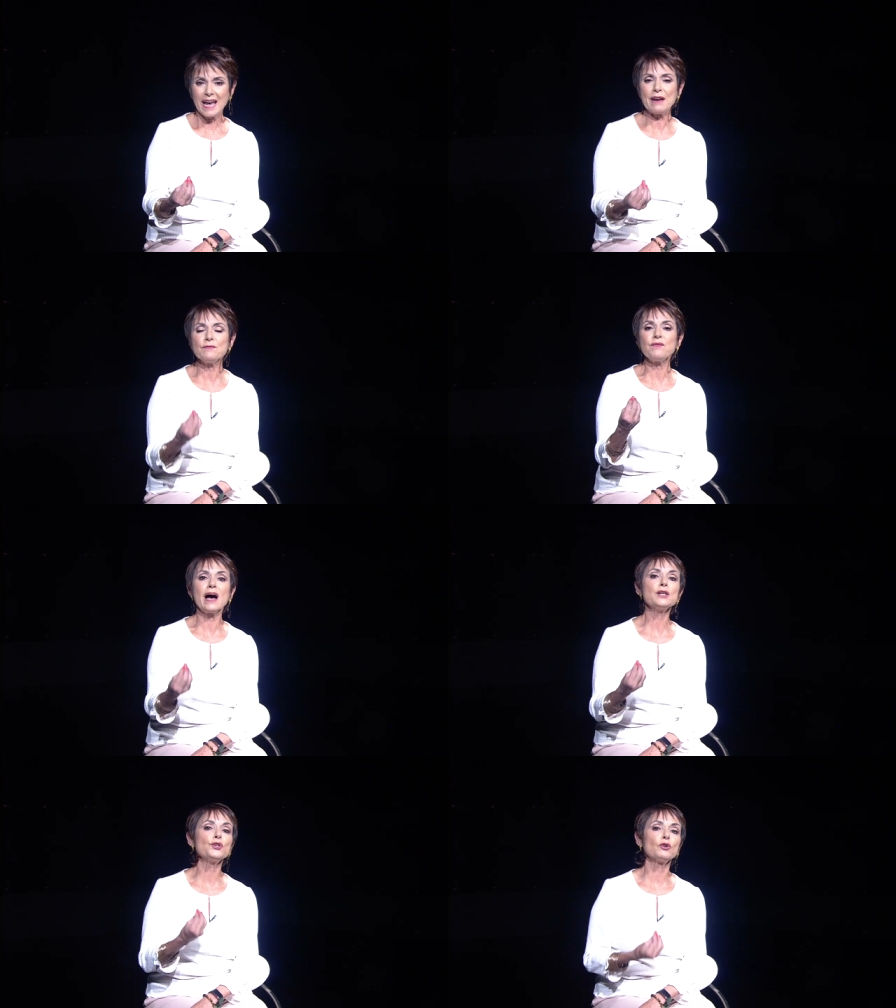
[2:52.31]
and
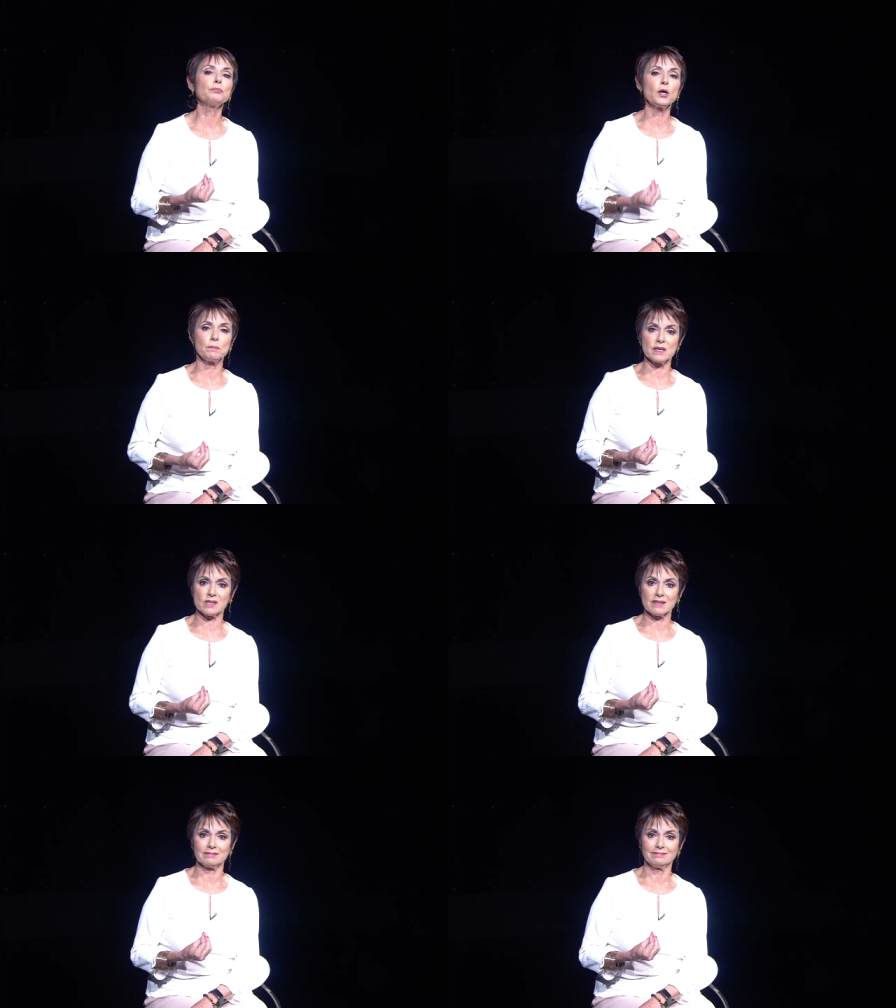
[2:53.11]
find your
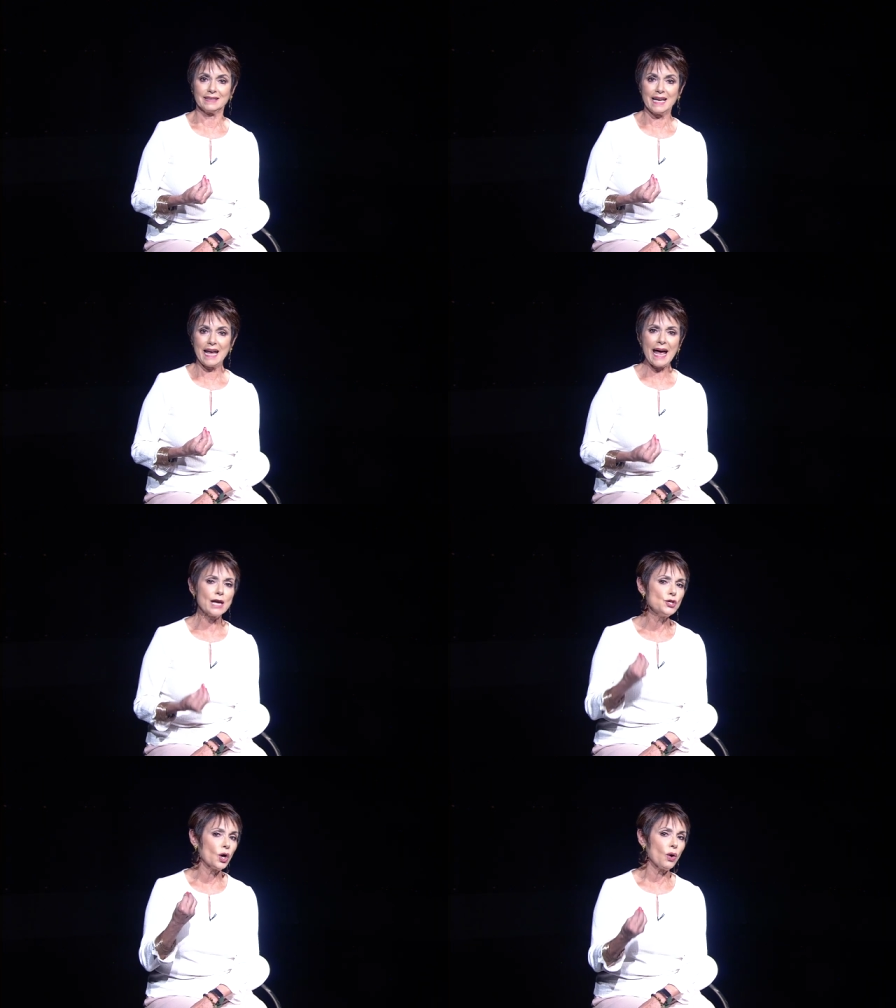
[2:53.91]
purpose
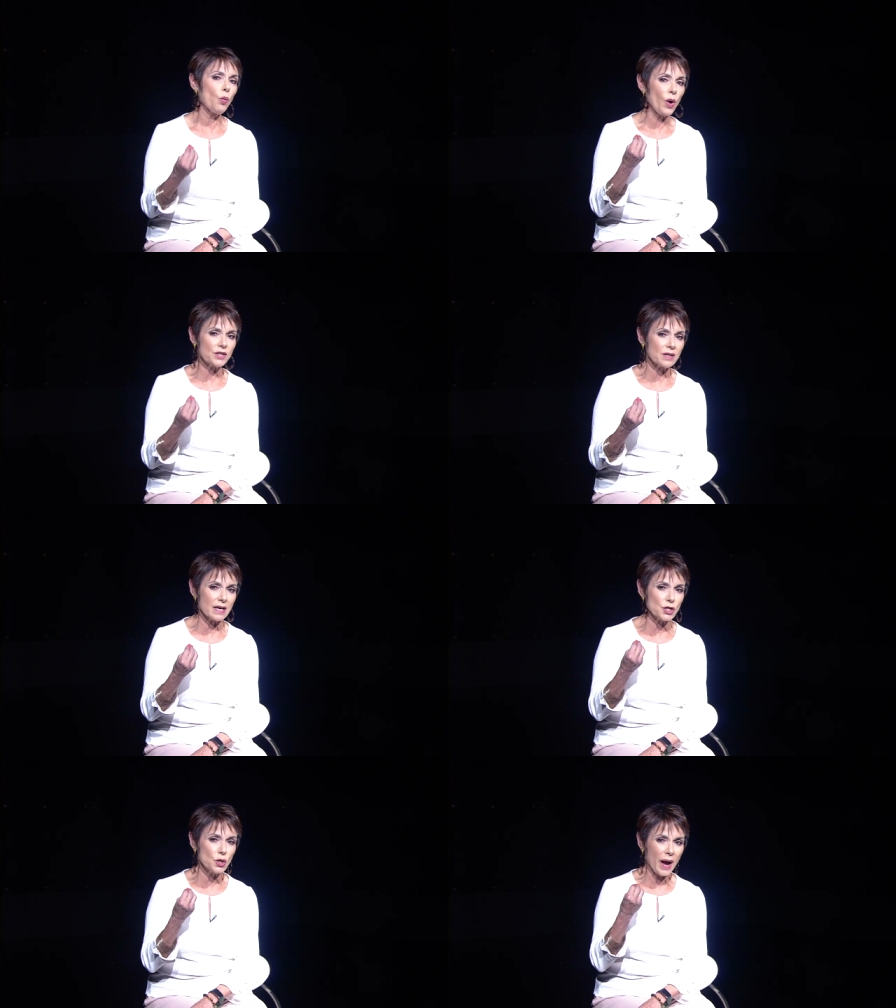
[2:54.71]
and know what
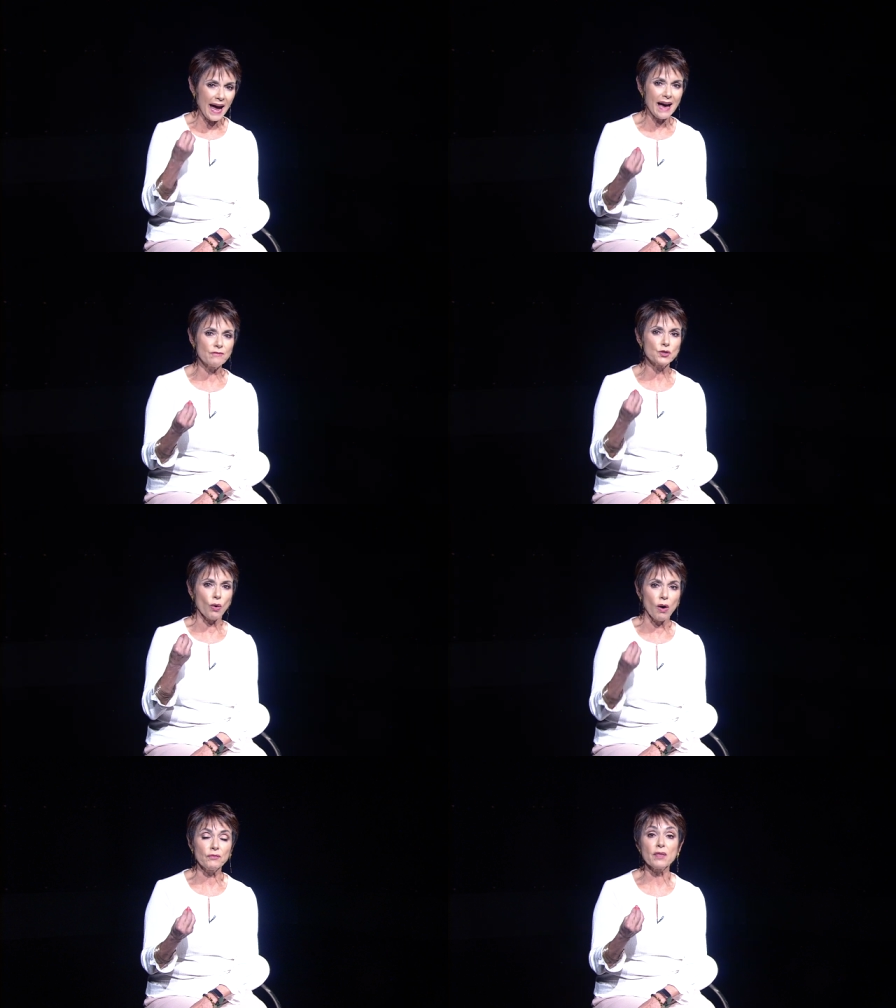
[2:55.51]
you have to
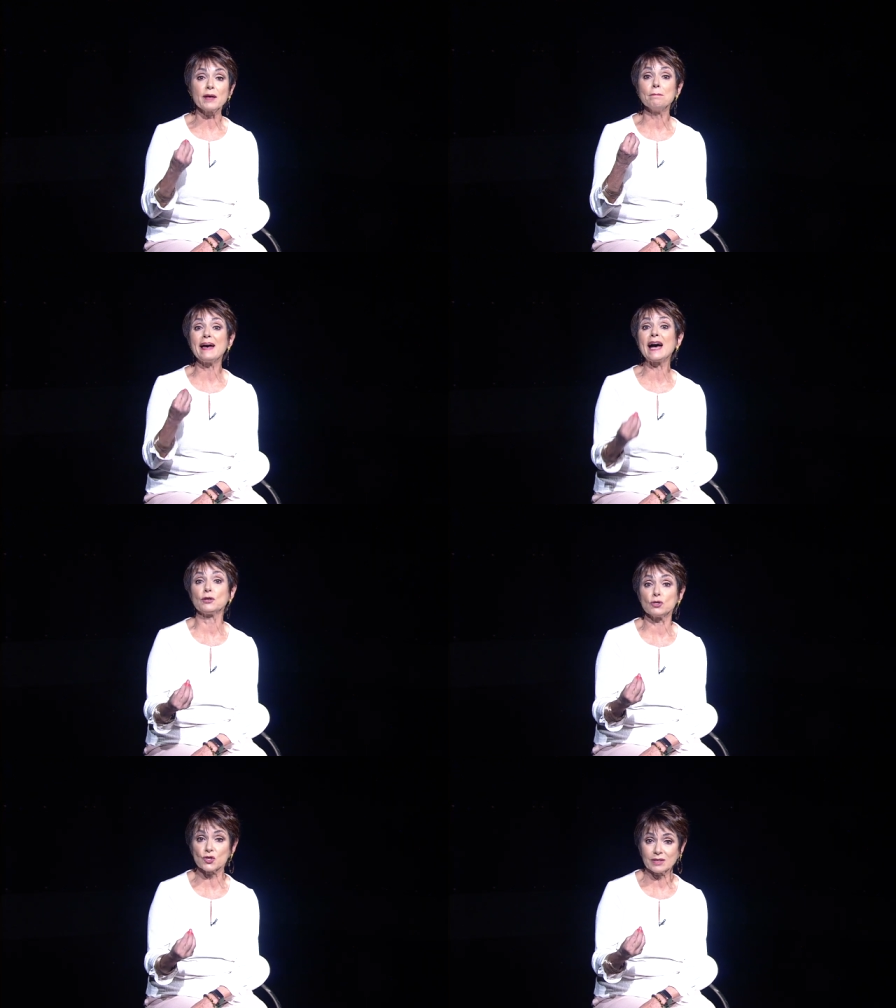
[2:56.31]
offer that
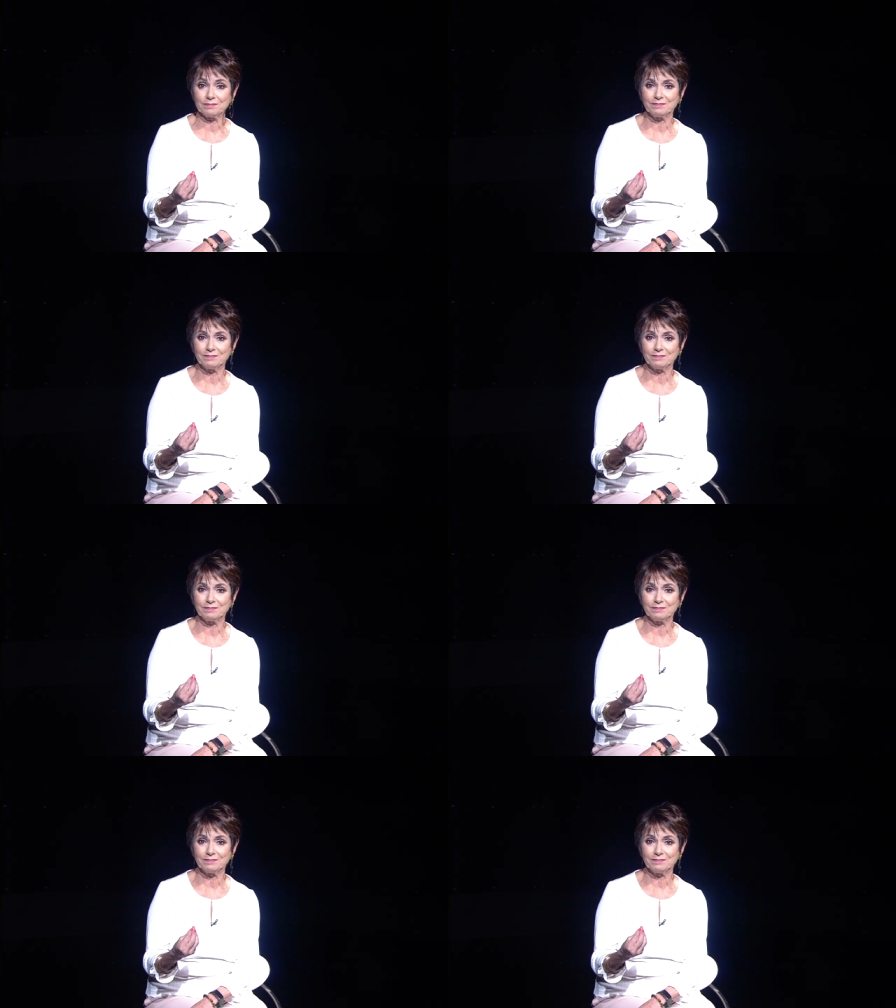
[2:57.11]
matters,